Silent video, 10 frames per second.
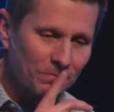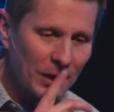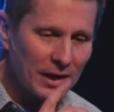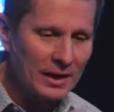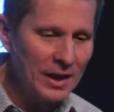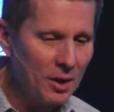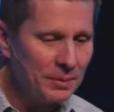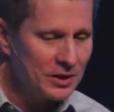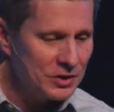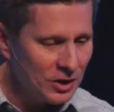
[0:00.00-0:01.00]
and
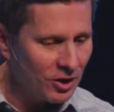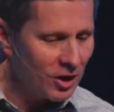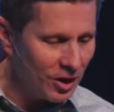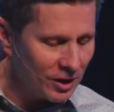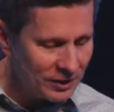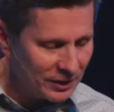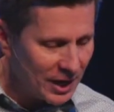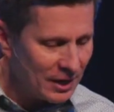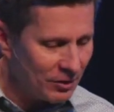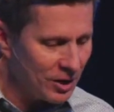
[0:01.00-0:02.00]
helping us get our, our
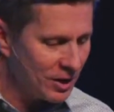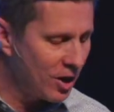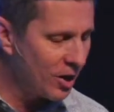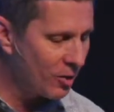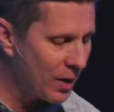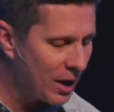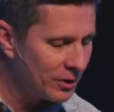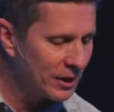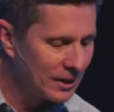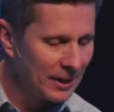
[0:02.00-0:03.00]
kind of our heart around
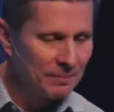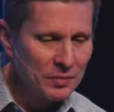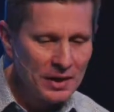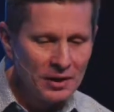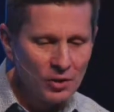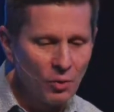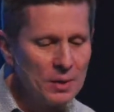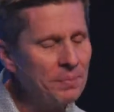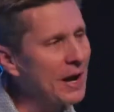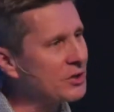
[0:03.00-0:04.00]
it, the one
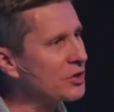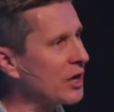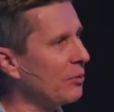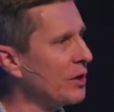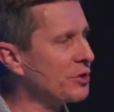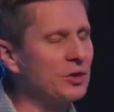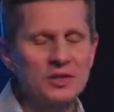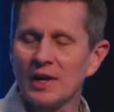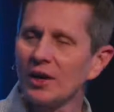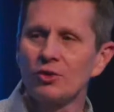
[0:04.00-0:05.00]
passage I went to, and it's
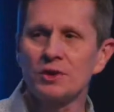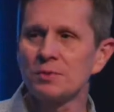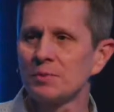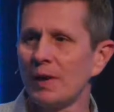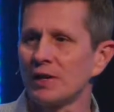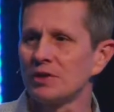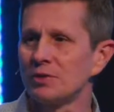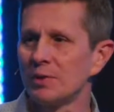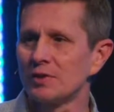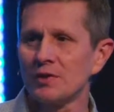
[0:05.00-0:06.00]
not a Christmas passage,
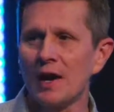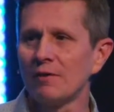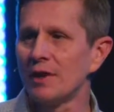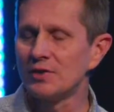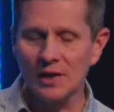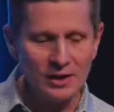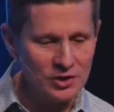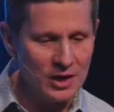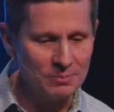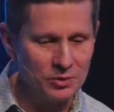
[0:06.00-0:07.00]
but it's out of Isaiah
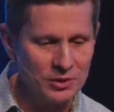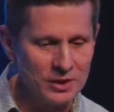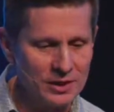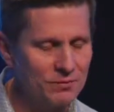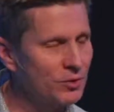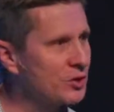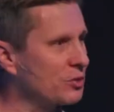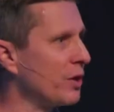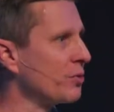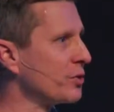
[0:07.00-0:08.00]
chapter 6, verses
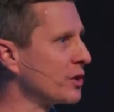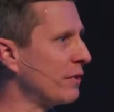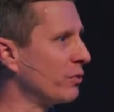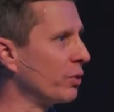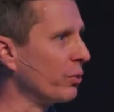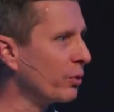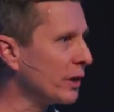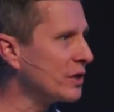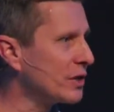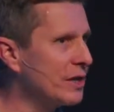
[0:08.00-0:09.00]
1 through 7, when we
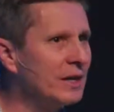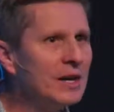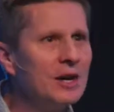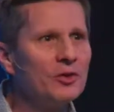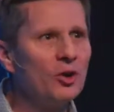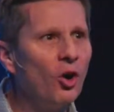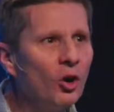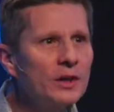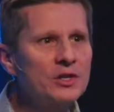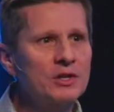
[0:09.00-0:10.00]
really see the
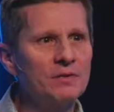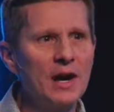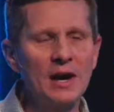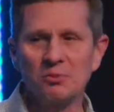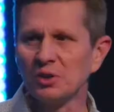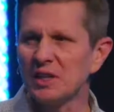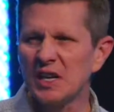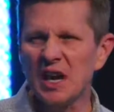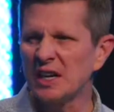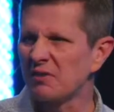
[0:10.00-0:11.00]
holiness of God really
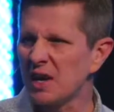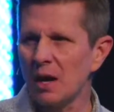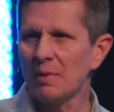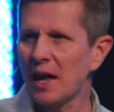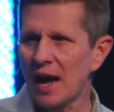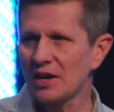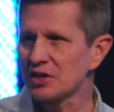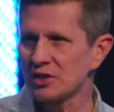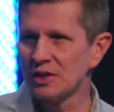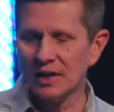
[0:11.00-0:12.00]
kind of coming at
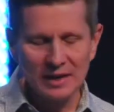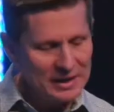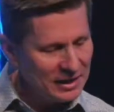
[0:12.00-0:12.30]
us in